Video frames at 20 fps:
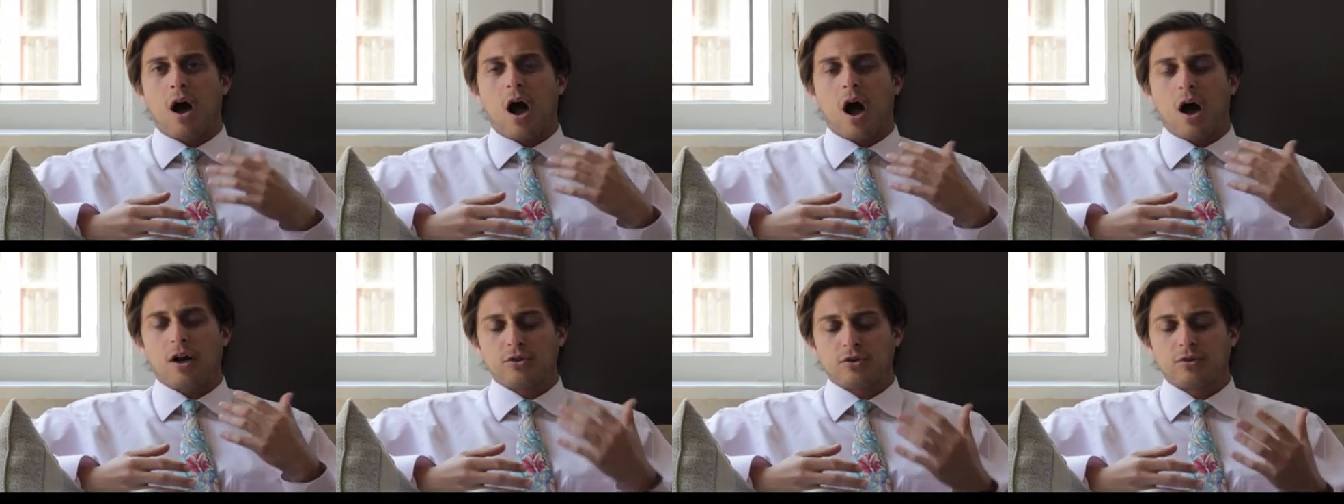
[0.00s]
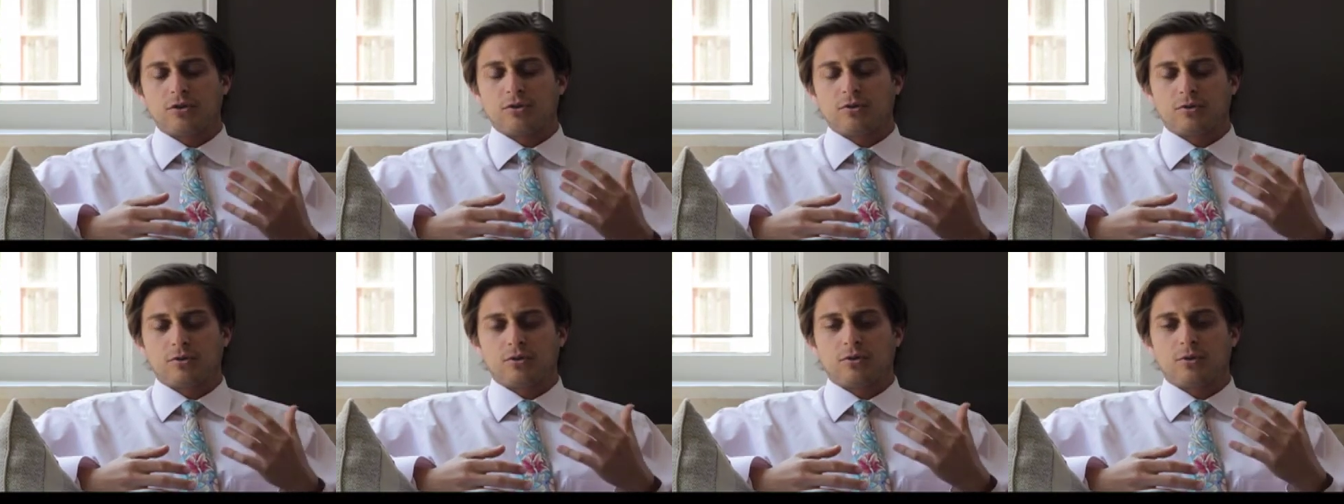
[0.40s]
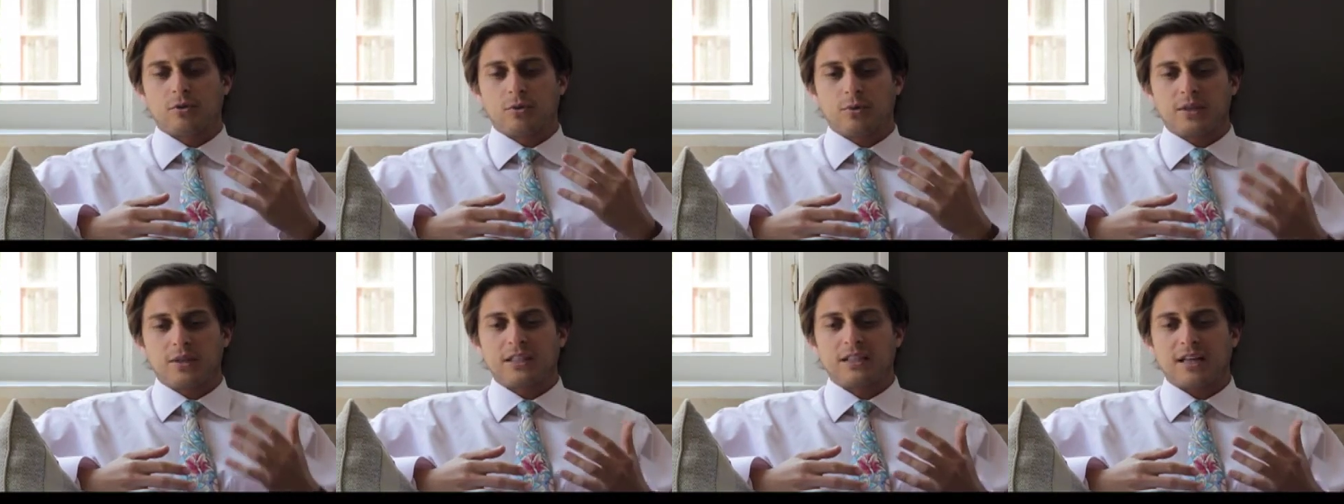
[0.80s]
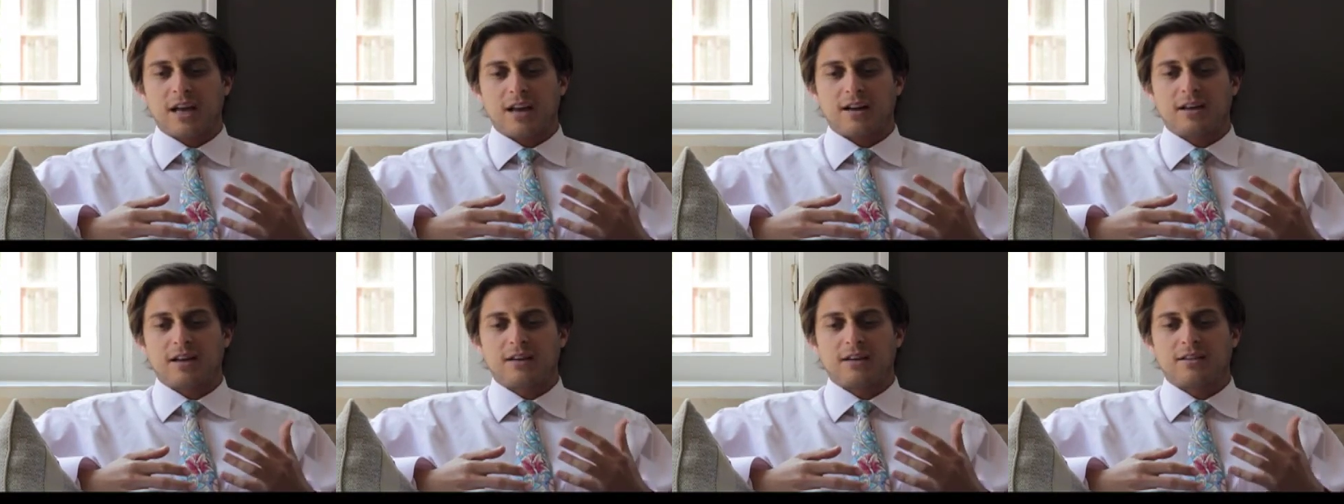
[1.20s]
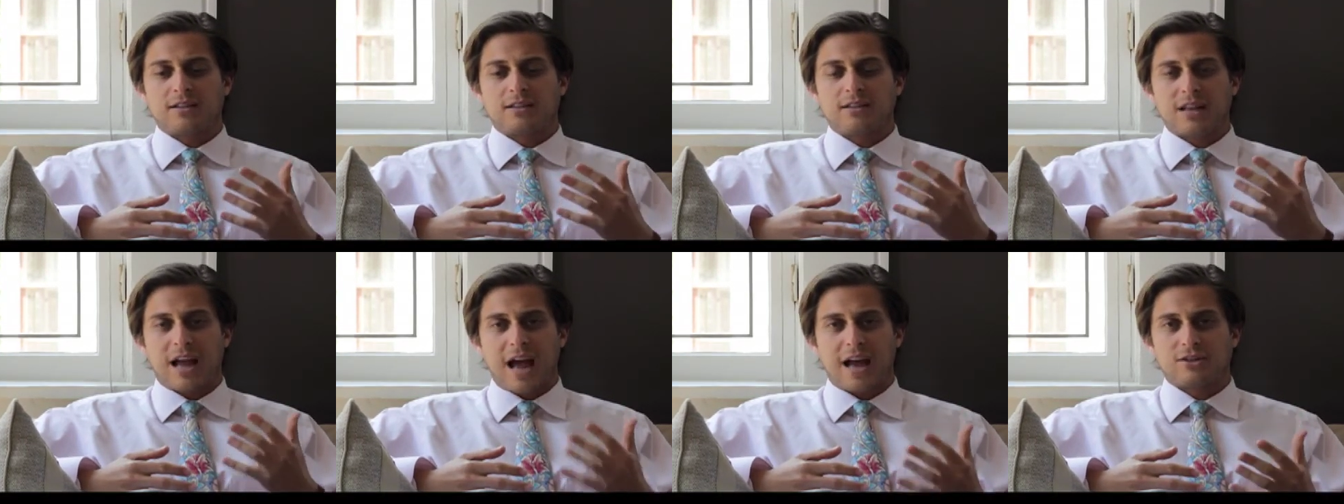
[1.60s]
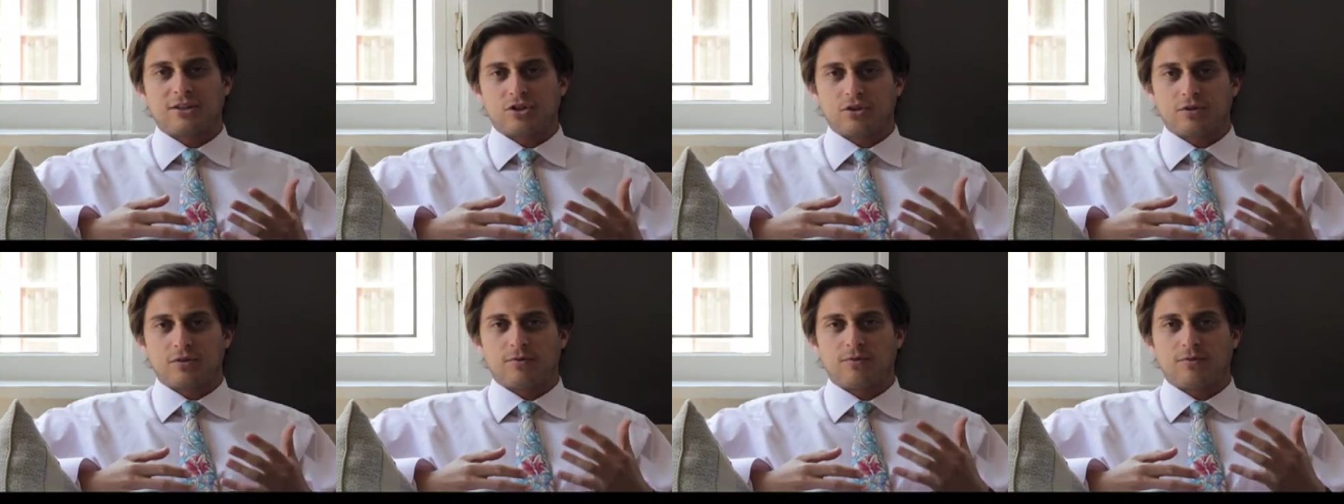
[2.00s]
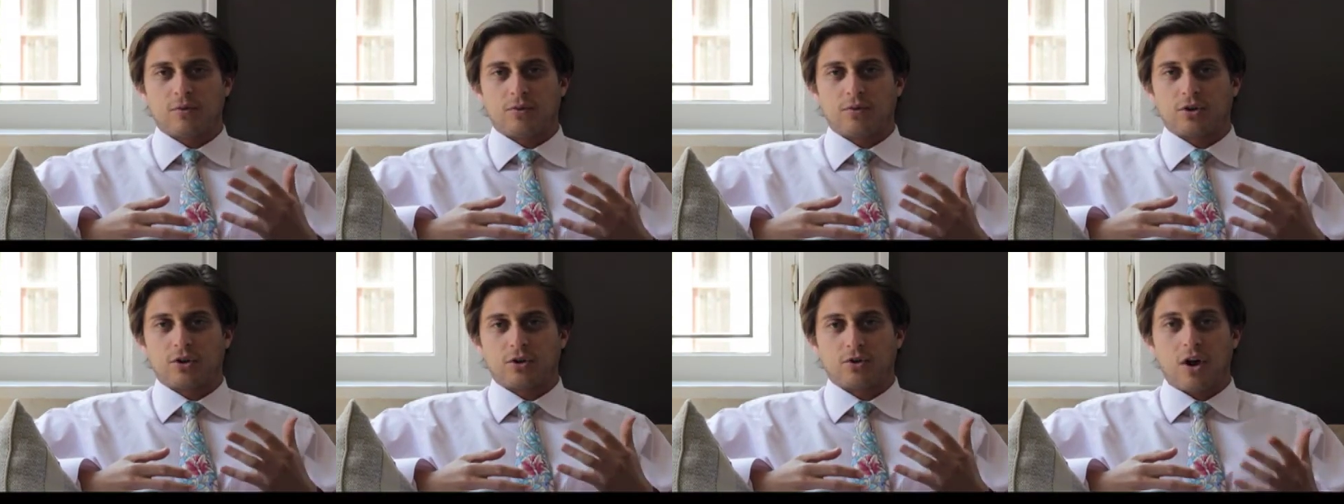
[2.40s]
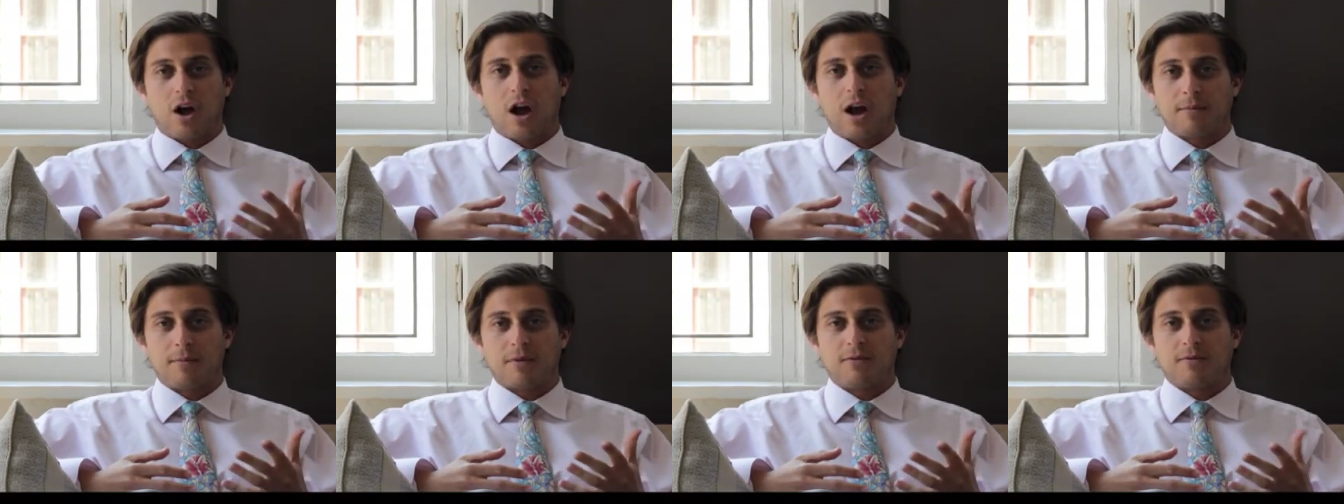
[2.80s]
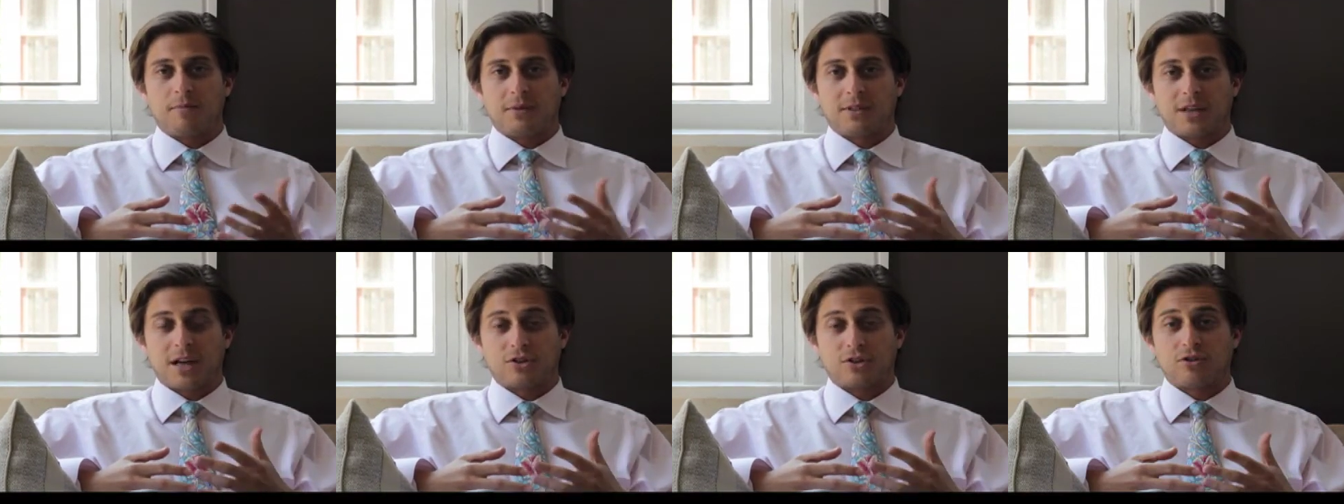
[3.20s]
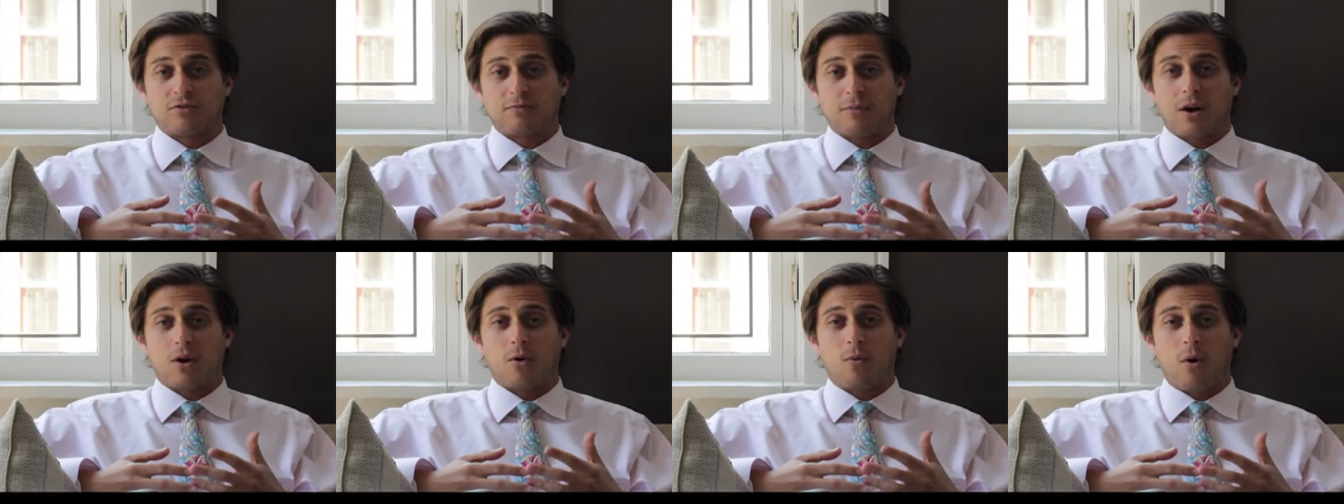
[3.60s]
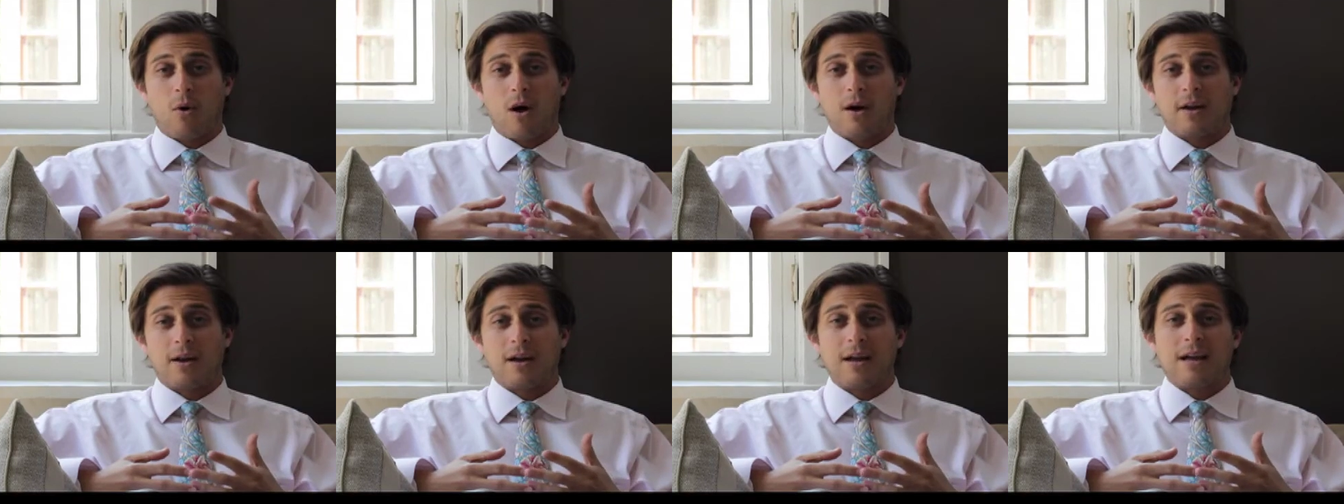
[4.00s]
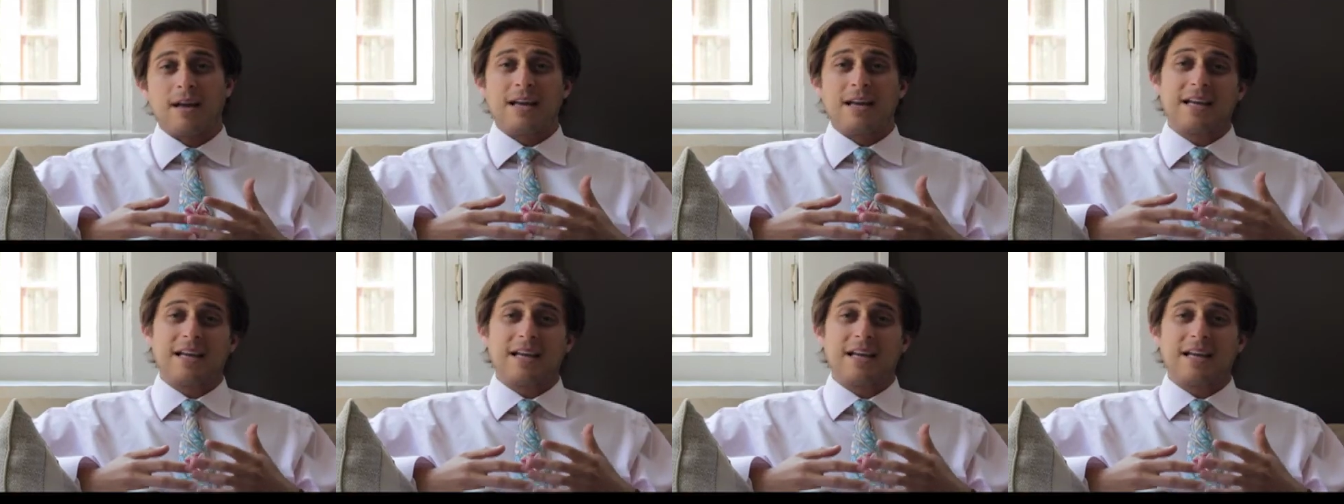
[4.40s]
under the Louisiana statute for the crime of possession of marijuana,